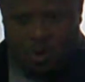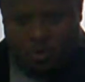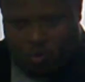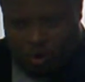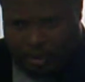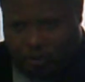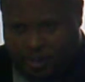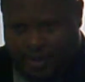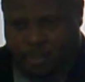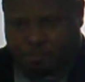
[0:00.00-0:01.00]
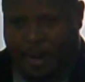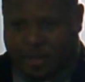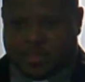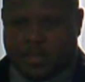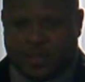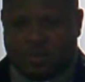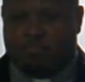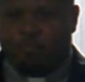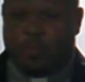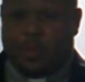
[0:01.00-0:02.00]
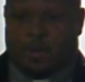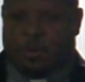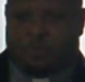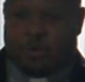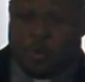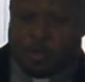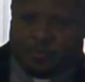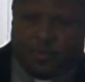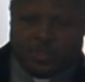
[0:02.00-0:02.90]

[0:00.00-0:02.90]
rolling out the next pastor from one of the